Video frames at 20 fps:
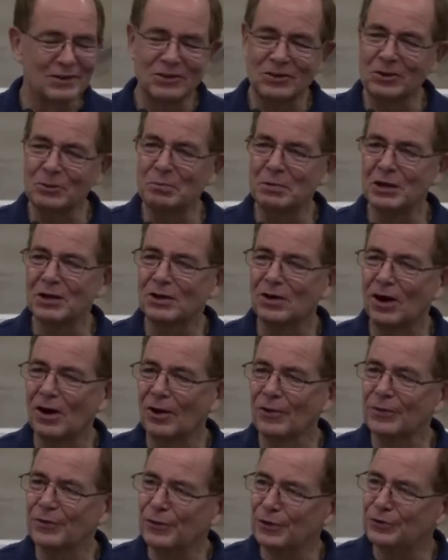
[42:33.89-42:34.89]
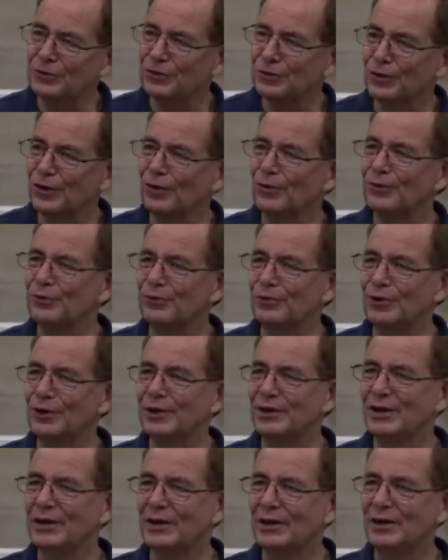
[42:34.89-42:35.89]
to be called the
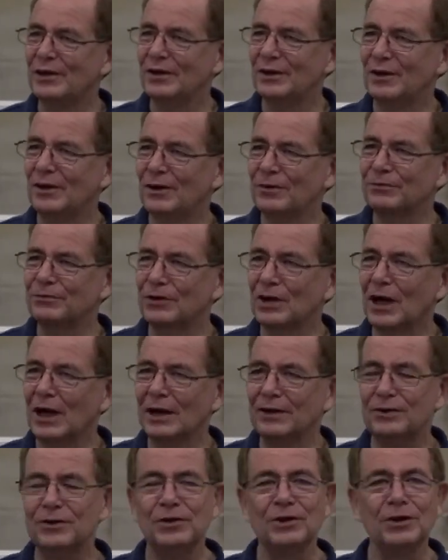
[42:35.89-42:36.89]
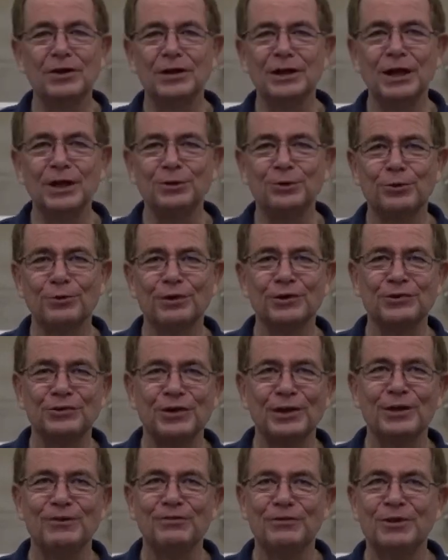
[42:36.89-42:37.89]
children of God. Do you need to
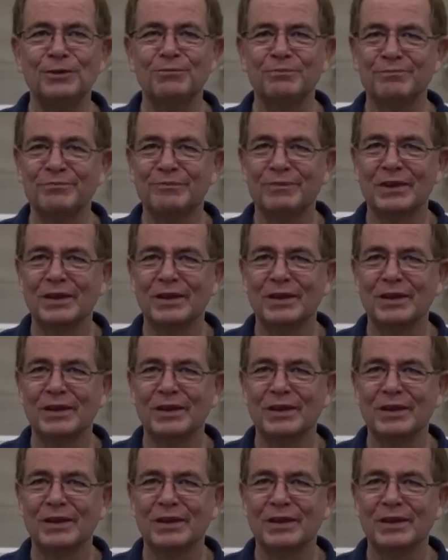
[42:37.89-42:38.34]
receive Him?